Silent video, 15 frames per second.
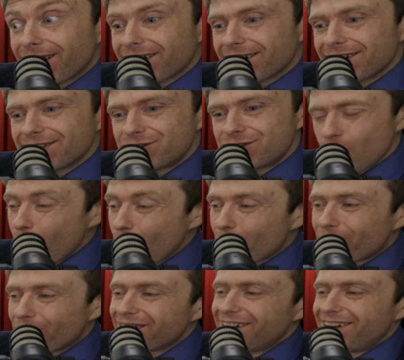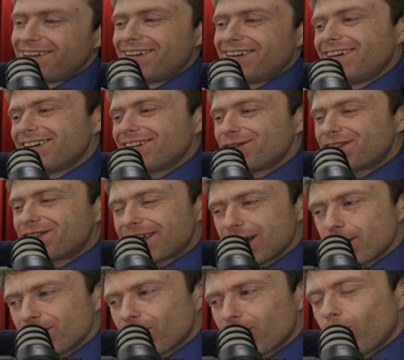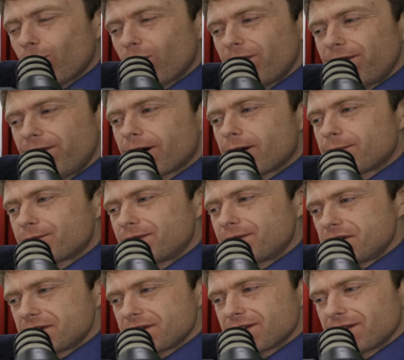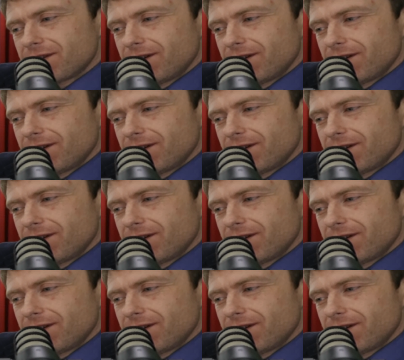dope, with the chemical warfare operation.